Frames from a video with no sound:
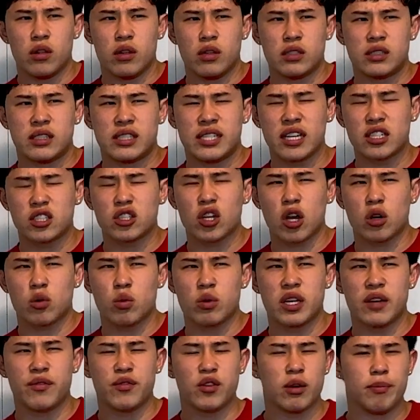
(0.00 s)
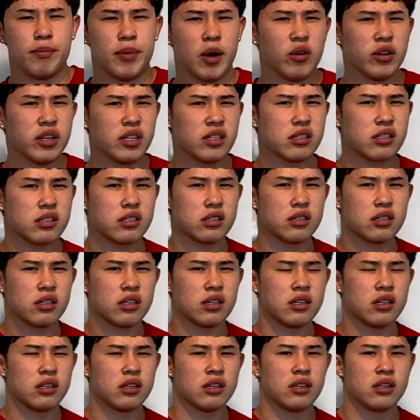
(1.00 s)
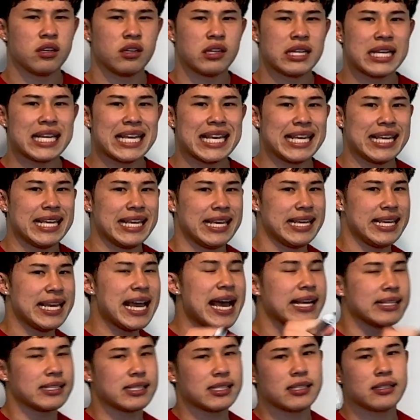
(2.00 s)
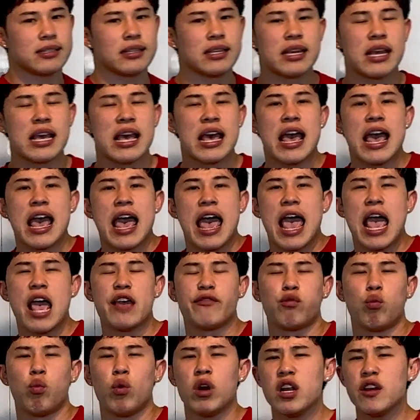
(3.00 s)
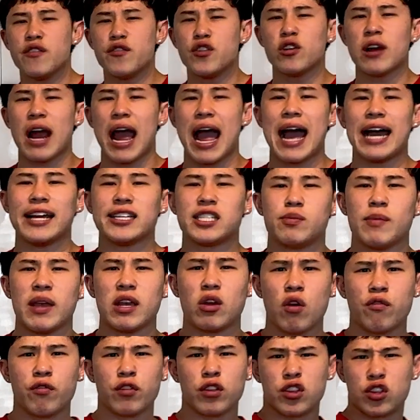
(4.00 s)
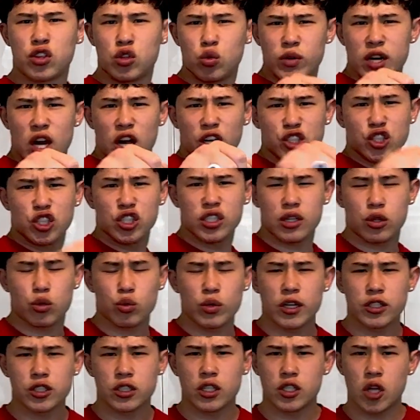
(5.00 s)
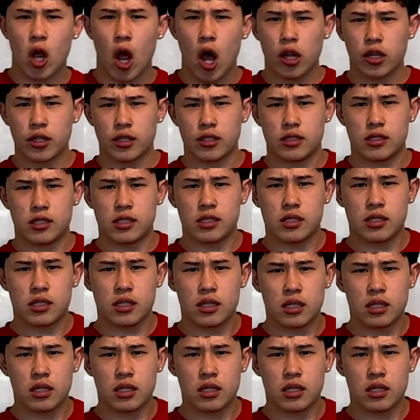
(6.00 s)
TikTok will give you a bonus? Yes. If one of your ads make over $300,